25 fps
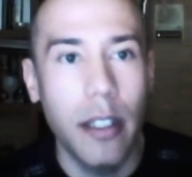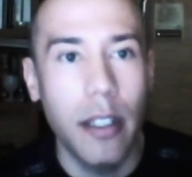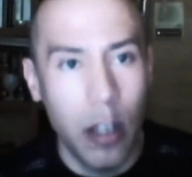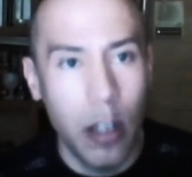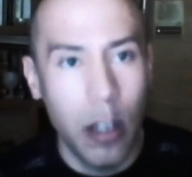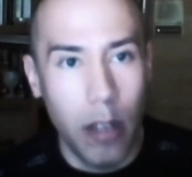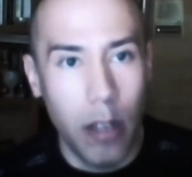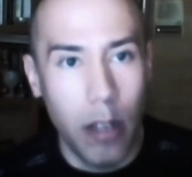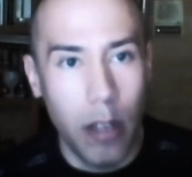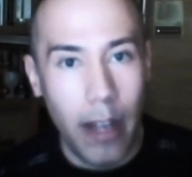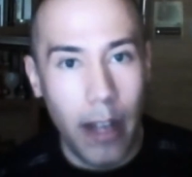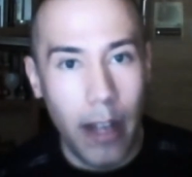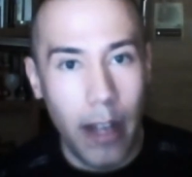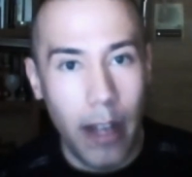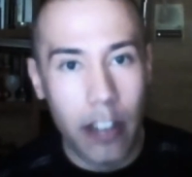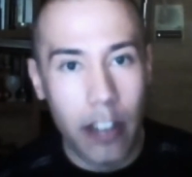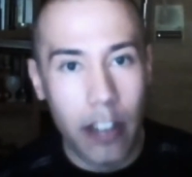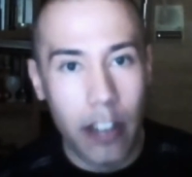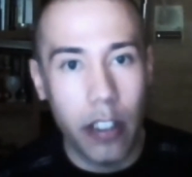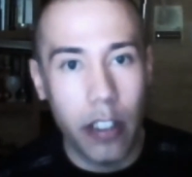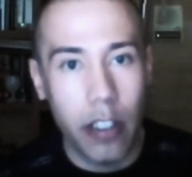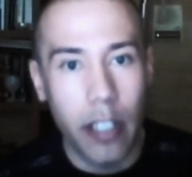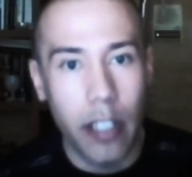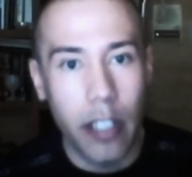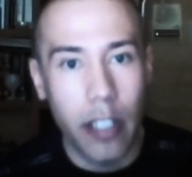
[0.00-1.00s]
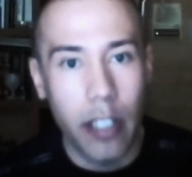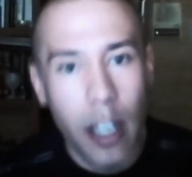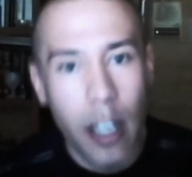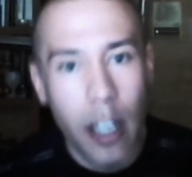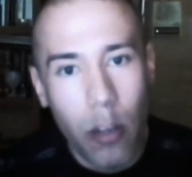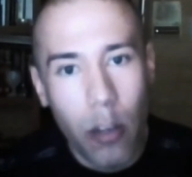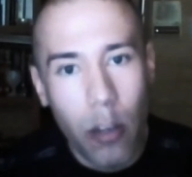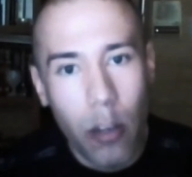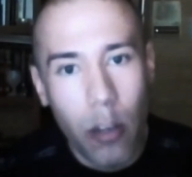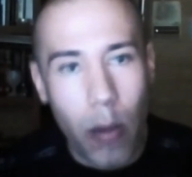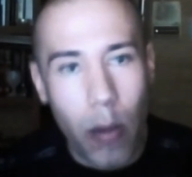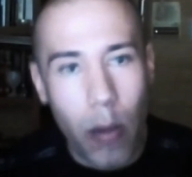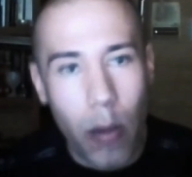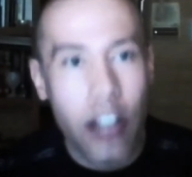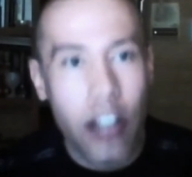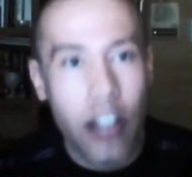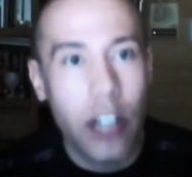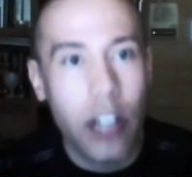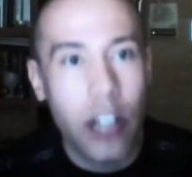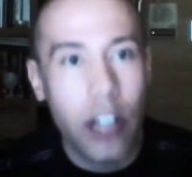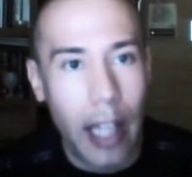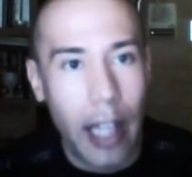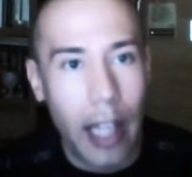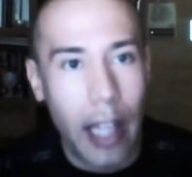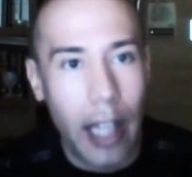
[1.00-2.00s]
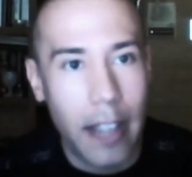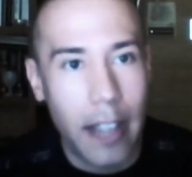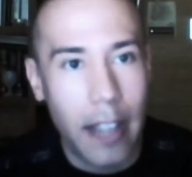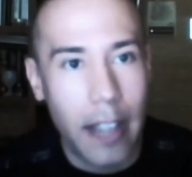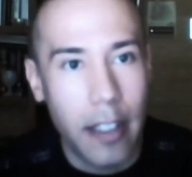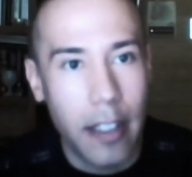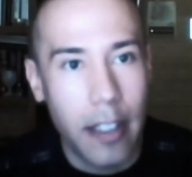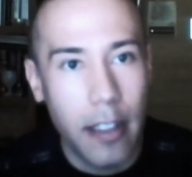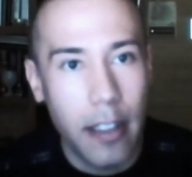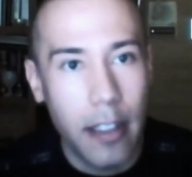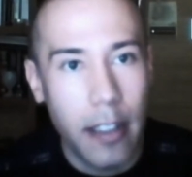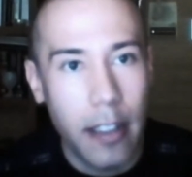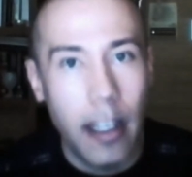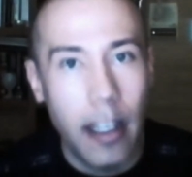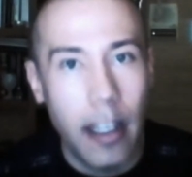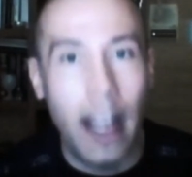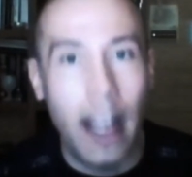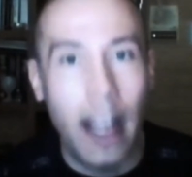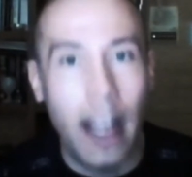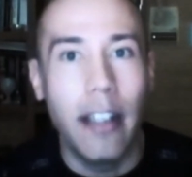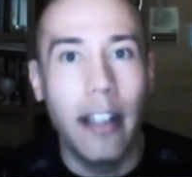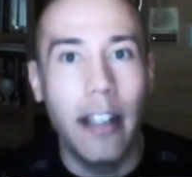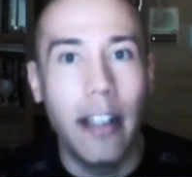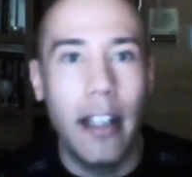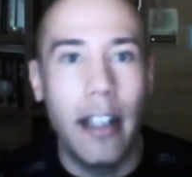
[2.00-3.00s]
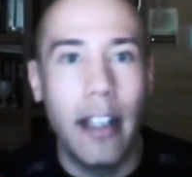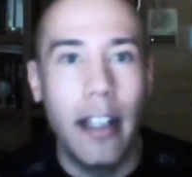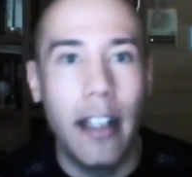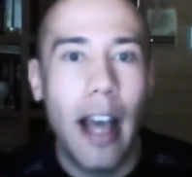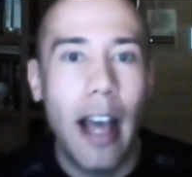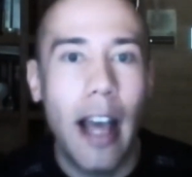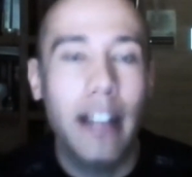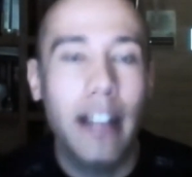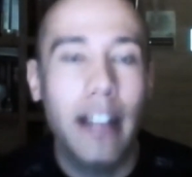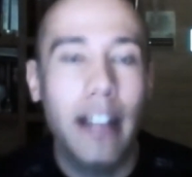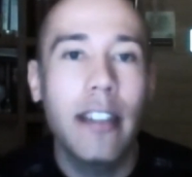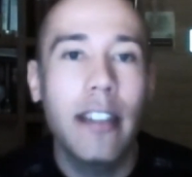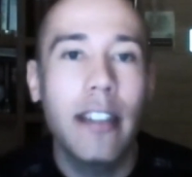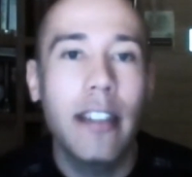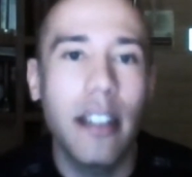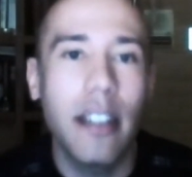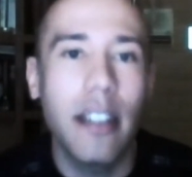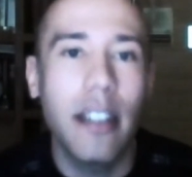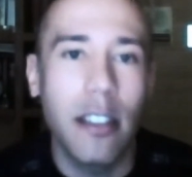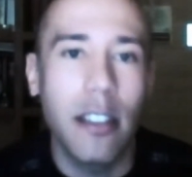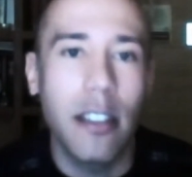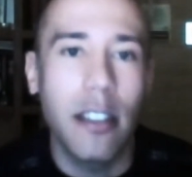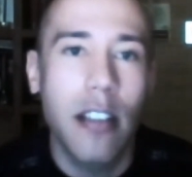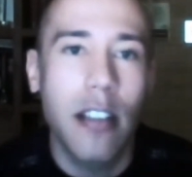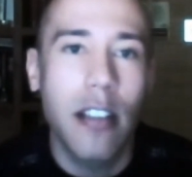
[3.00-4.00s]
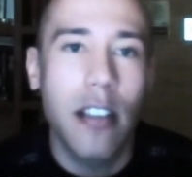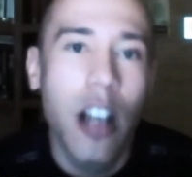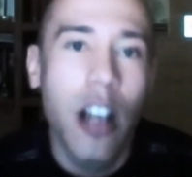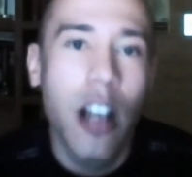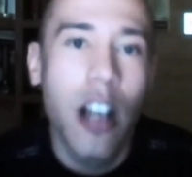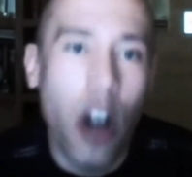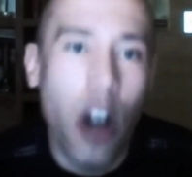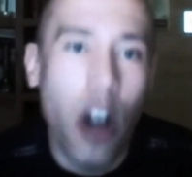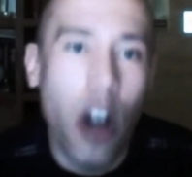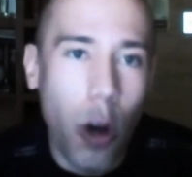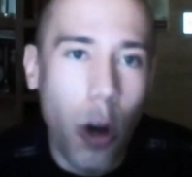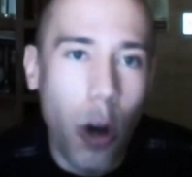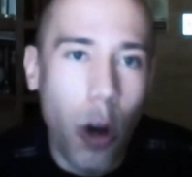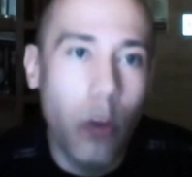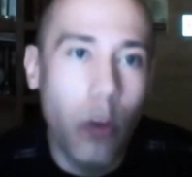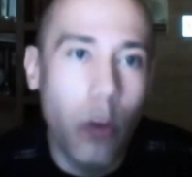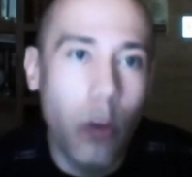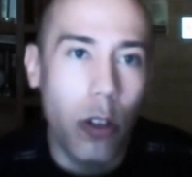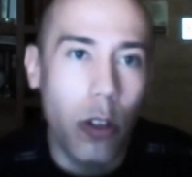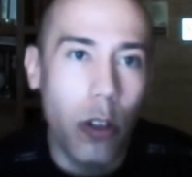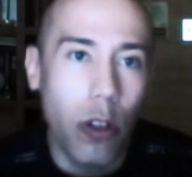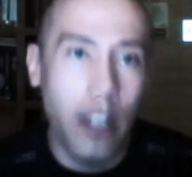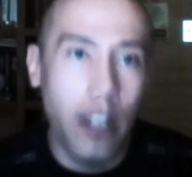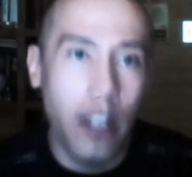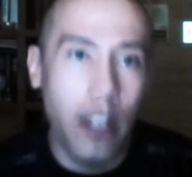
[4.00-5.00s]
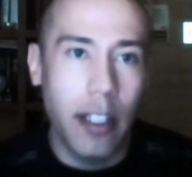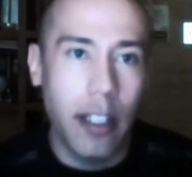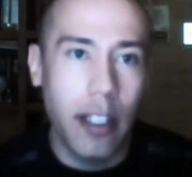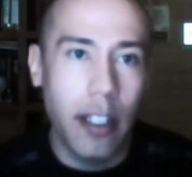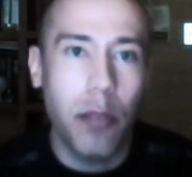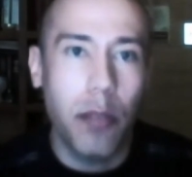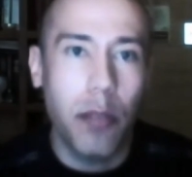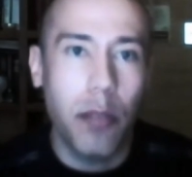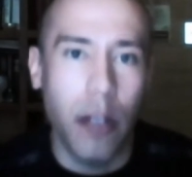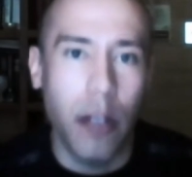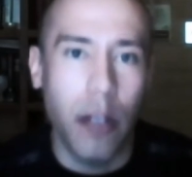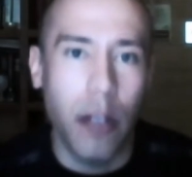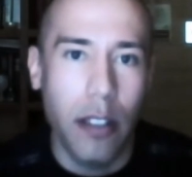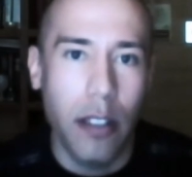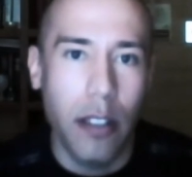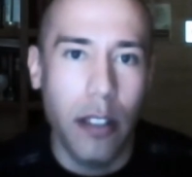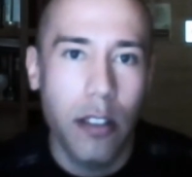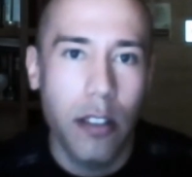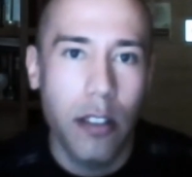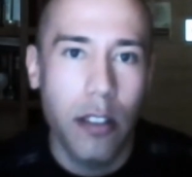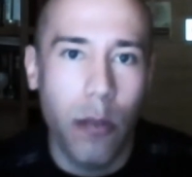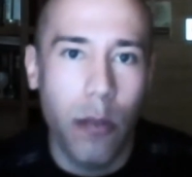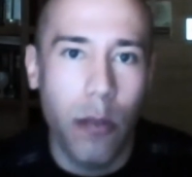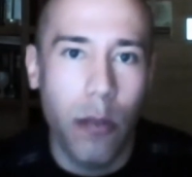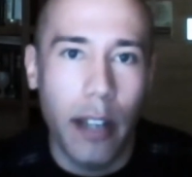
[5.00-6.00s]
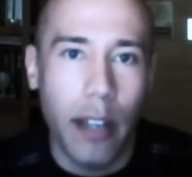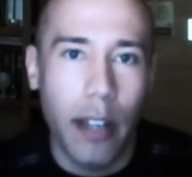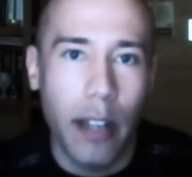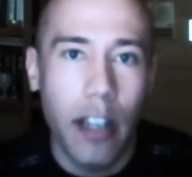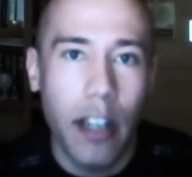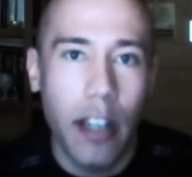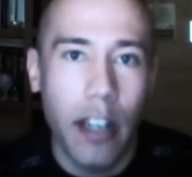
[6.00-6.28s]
of actually rationalizing and enhancing its own learning experience, right?